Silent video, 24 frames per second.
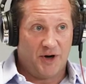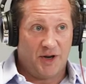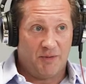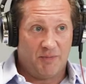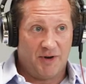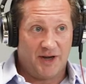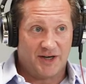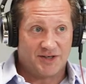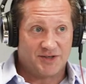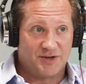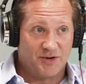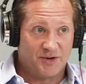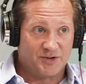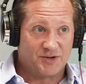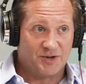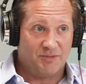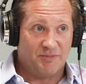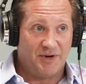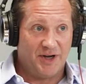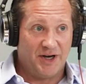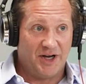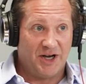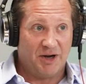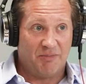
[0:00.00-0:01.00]
pretty big social
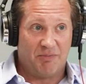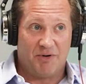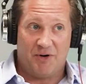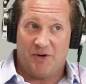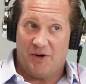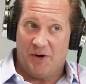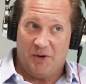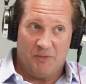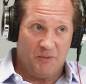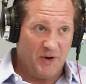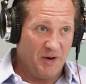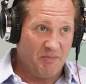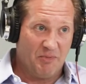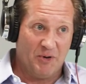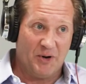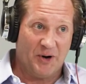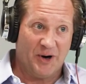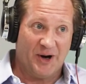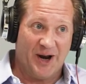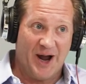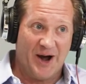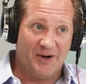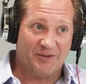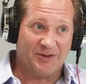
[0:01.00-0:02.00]
media poll, and we put
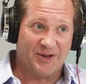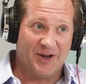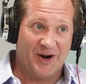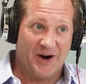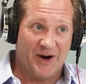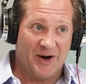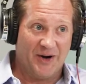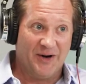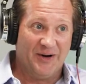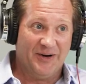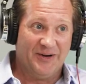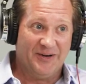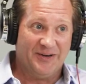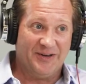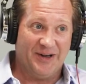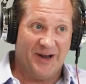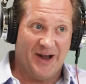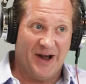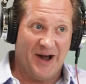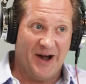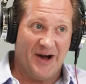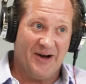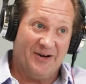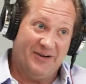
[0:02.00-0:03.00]
there you go. Yeah.
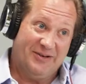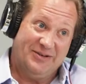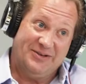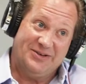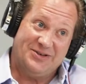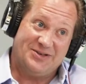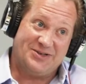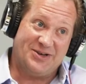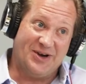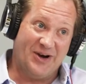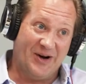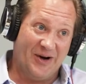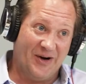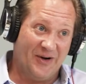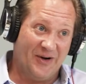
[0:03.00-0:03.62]
yeah, yeah. So,